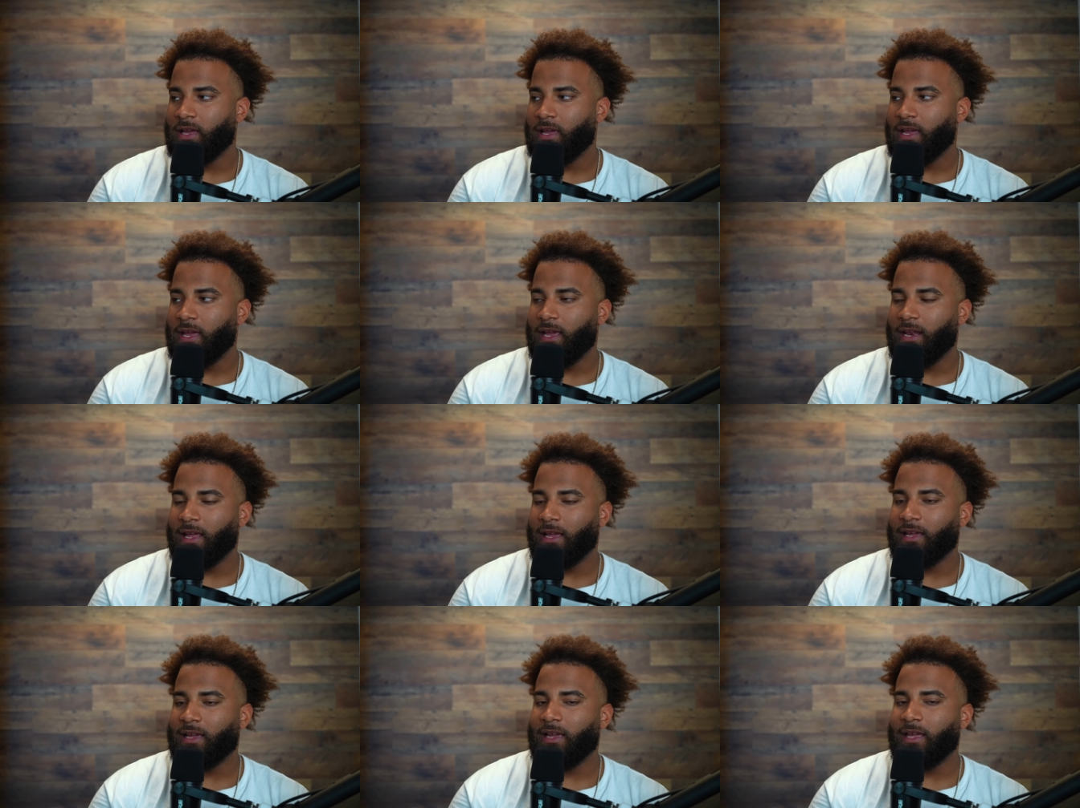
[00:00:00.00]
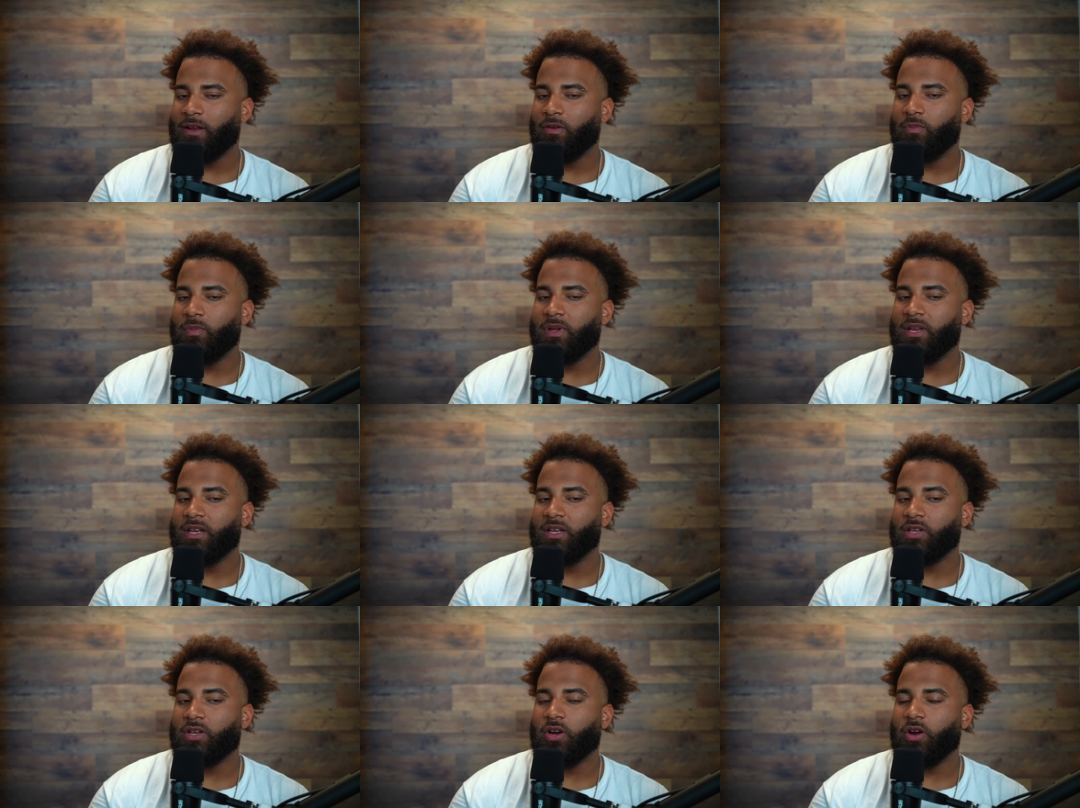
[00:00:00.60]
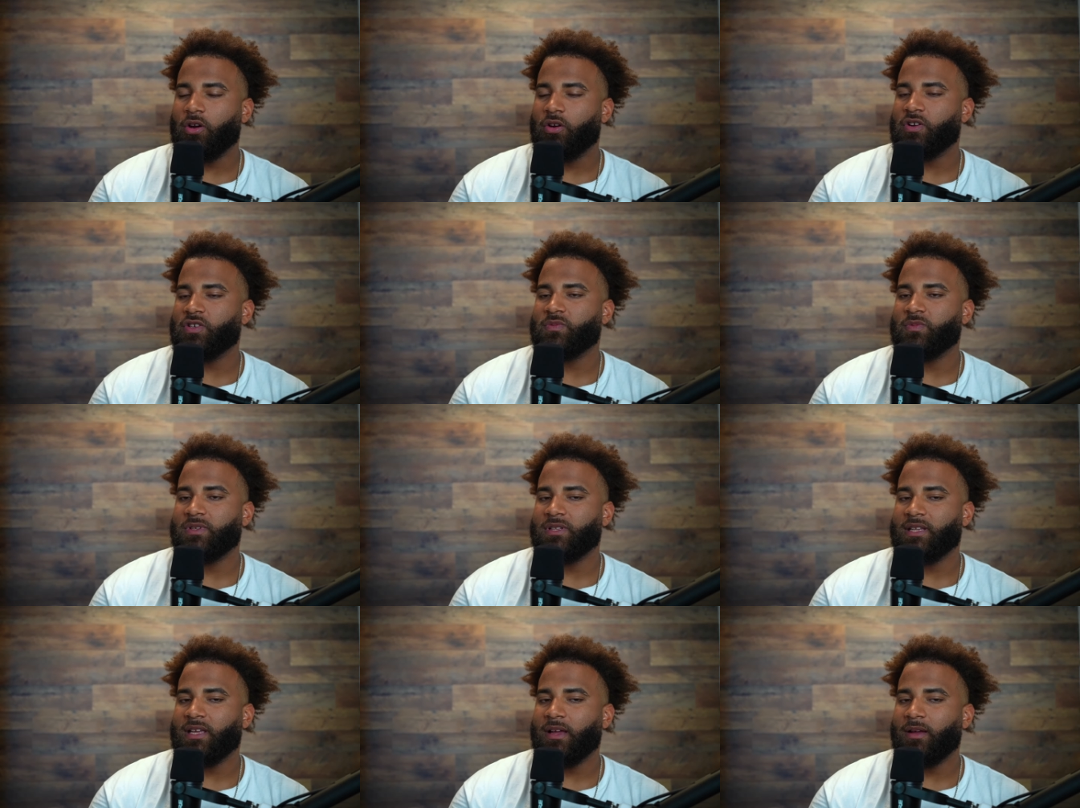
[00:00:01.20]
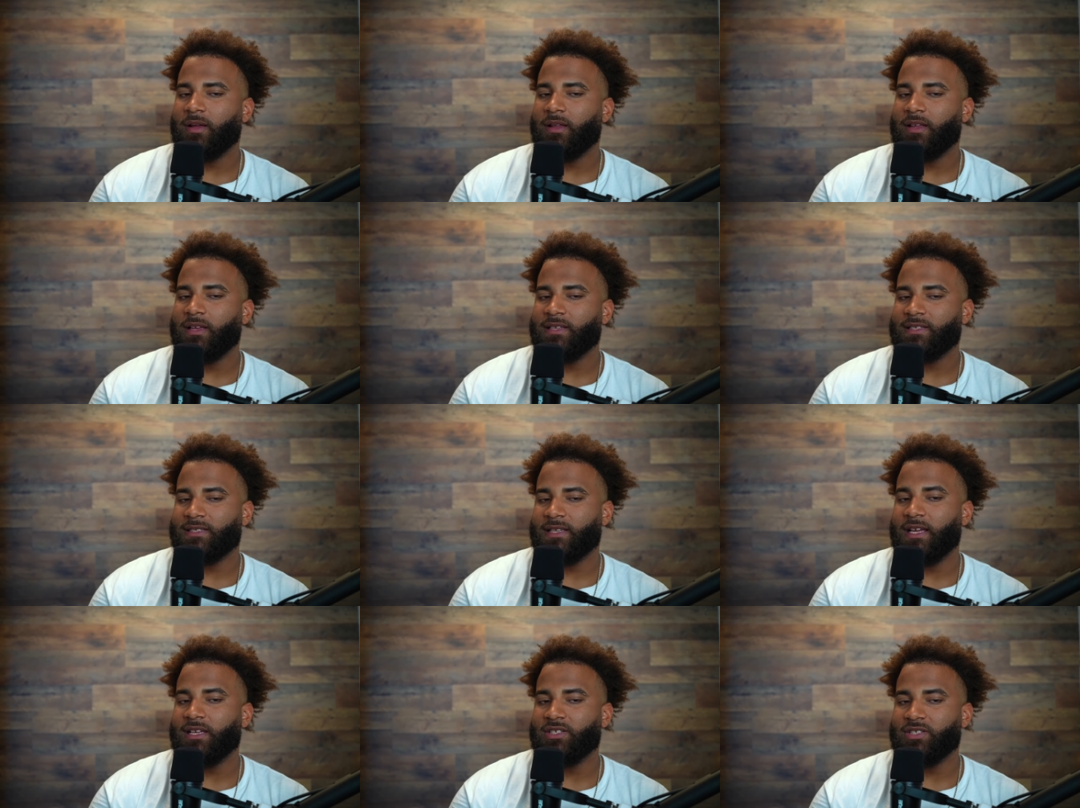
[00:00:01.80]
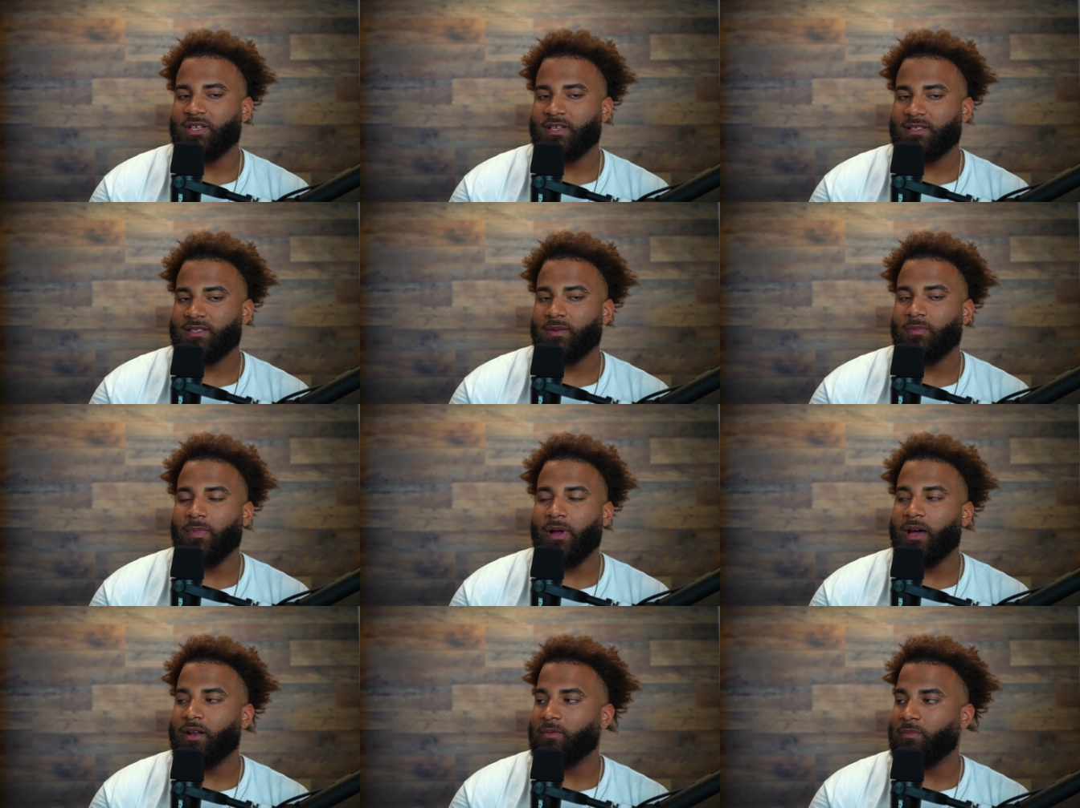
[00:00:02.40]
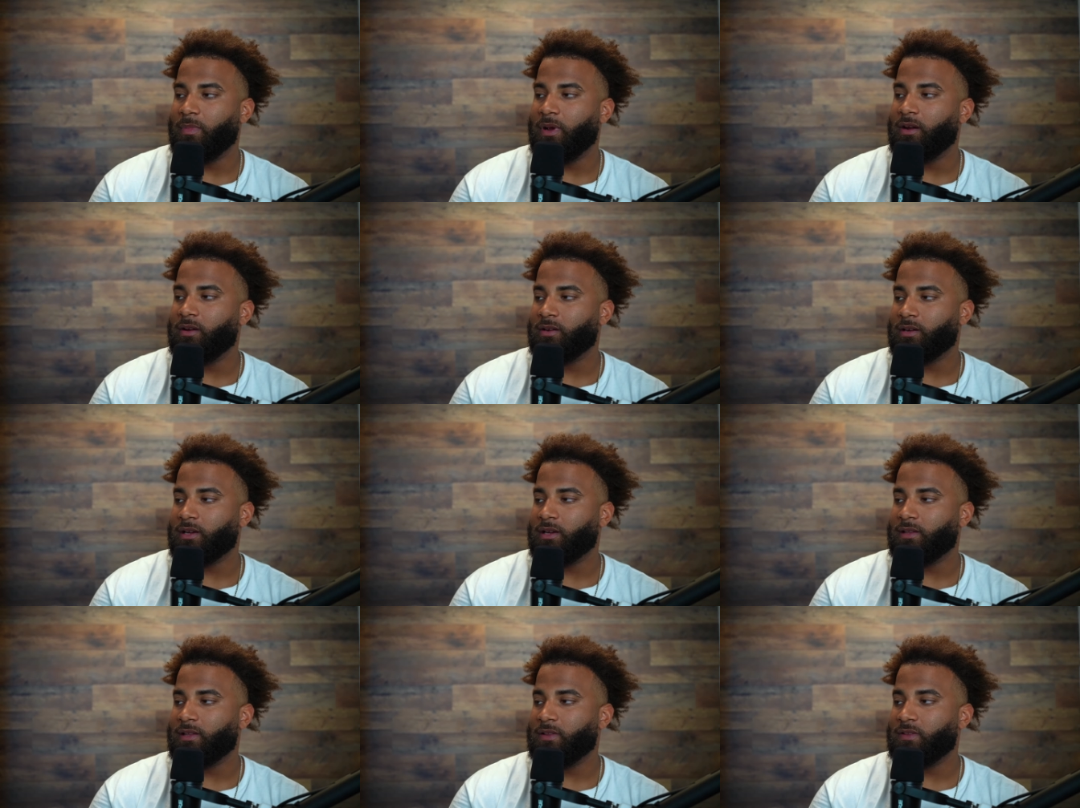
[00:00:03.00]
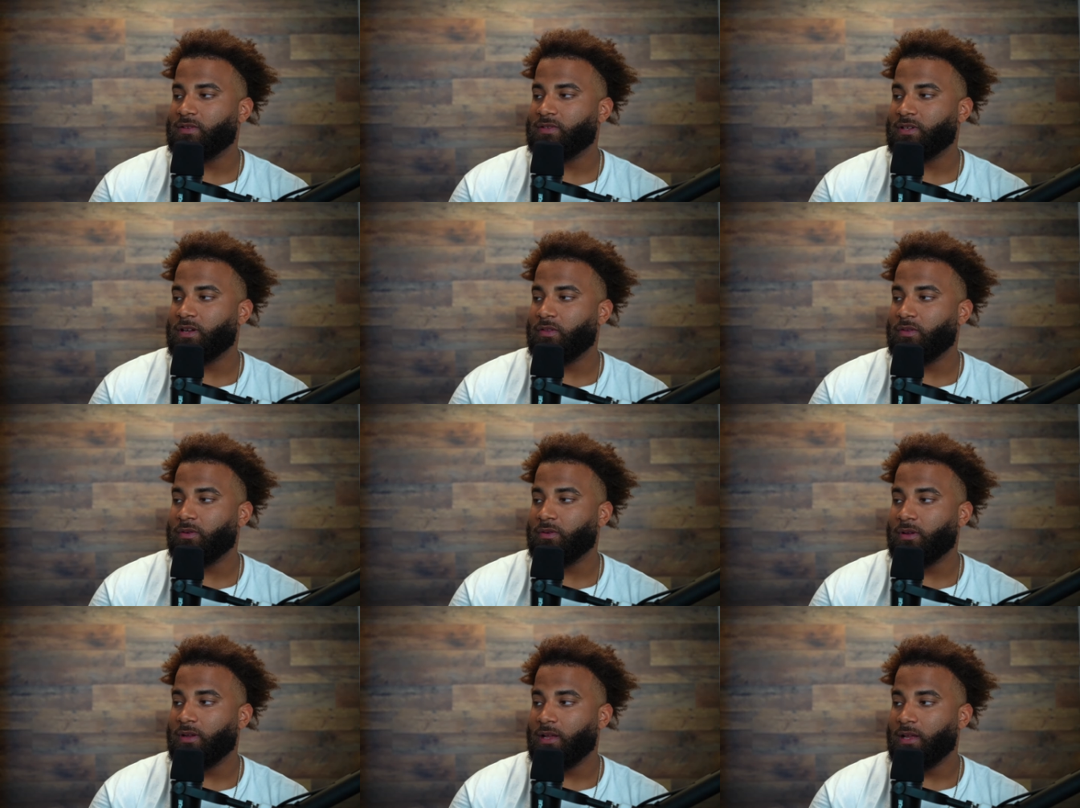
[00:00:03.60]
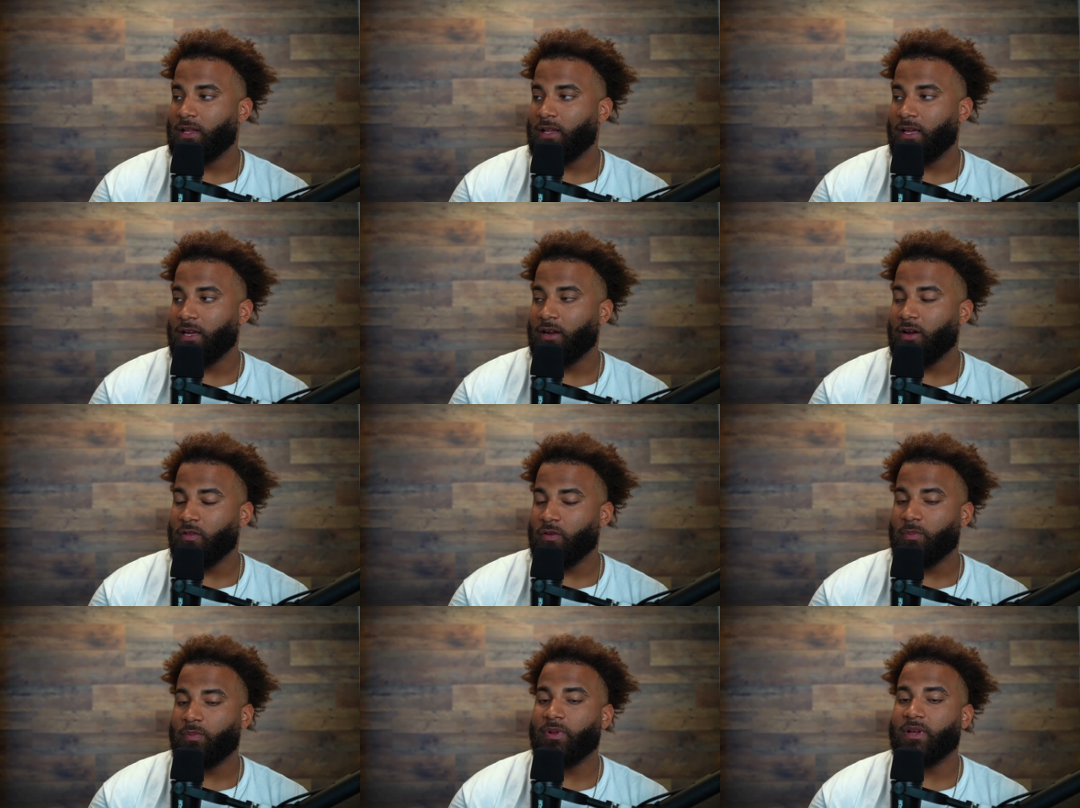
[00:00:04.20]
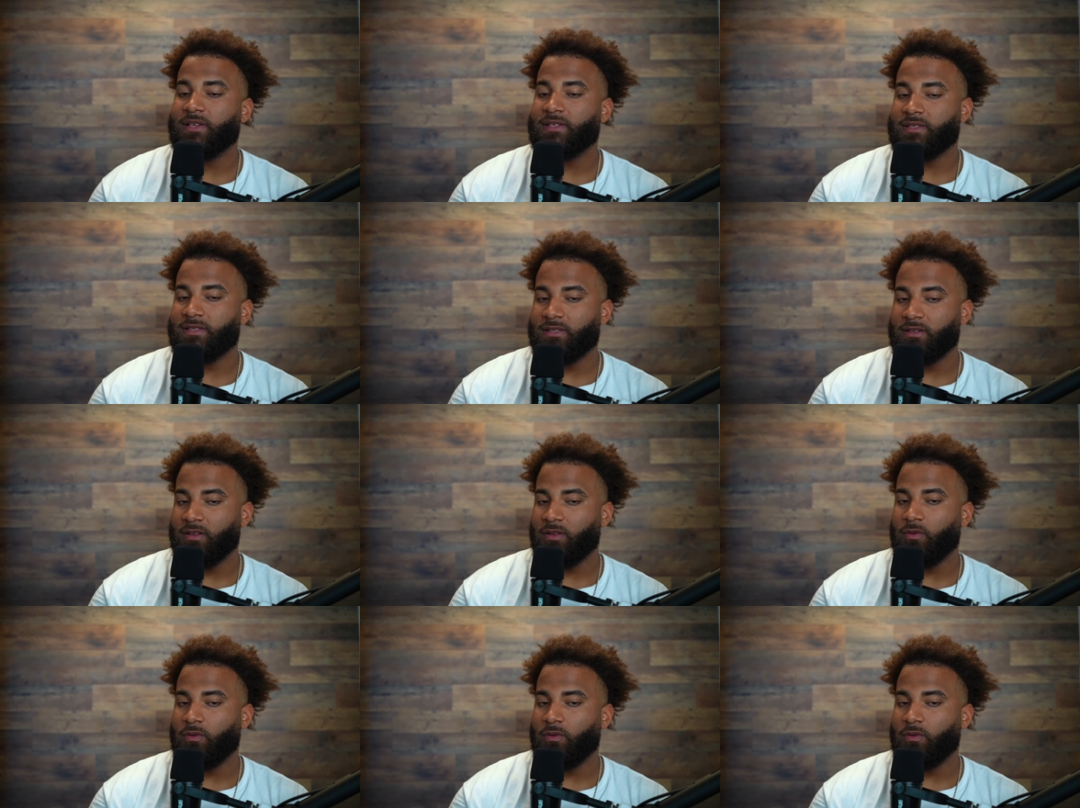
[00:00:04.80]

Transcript: and like it'll be an encouragement that it's not just about America; that there's other like other places in the